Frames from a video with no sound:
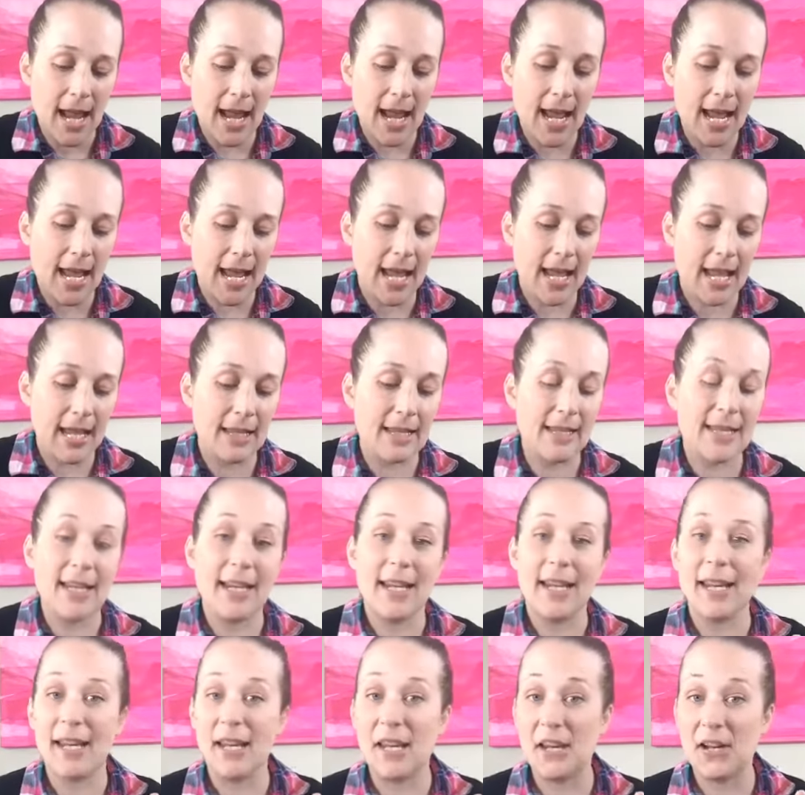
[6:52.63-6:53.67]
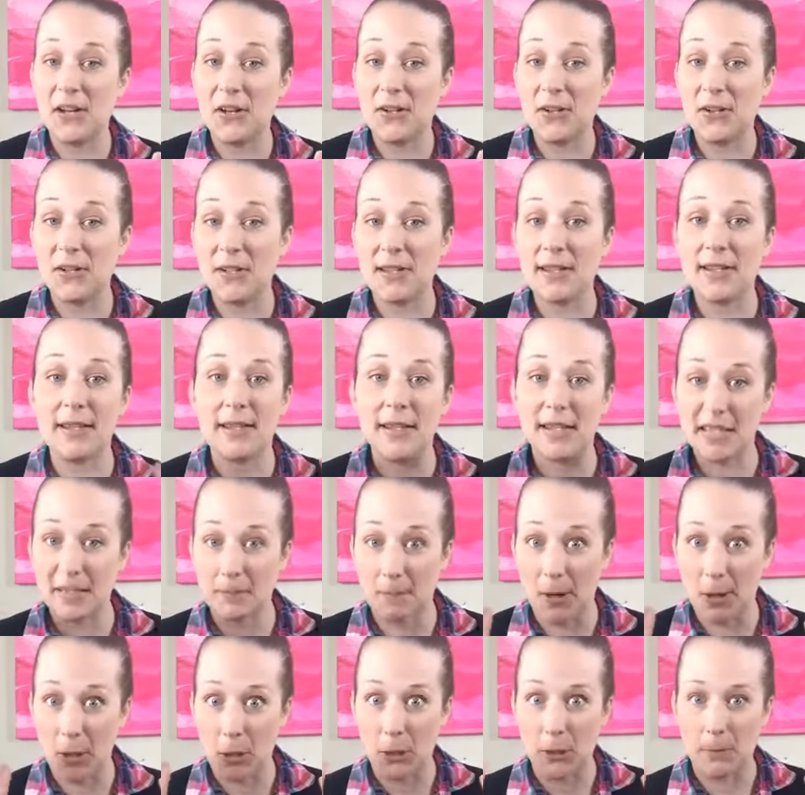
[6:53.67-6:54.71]
And here's the
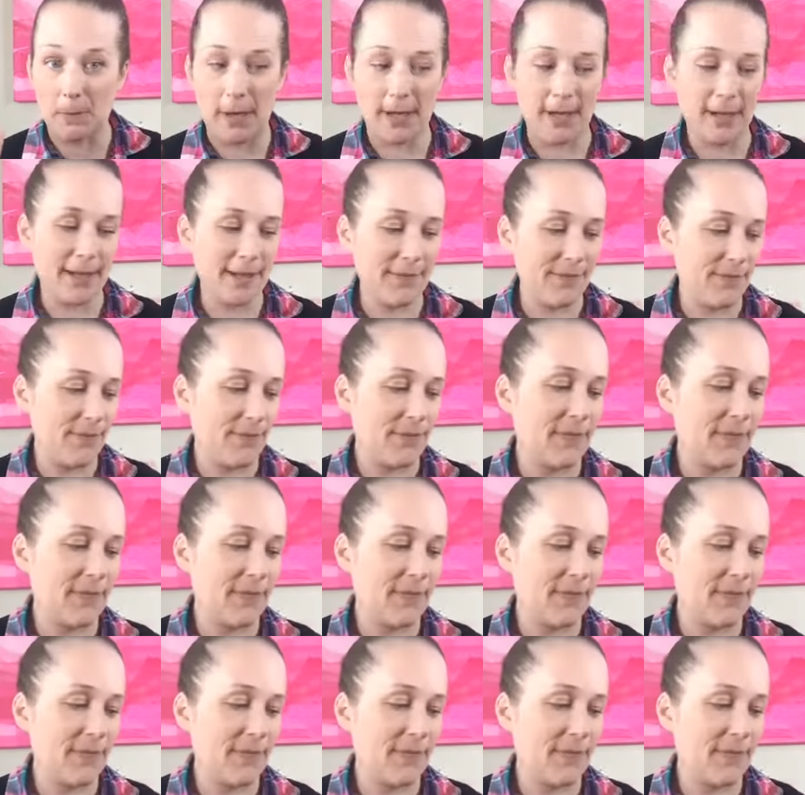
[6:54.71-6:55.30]
sparkle part.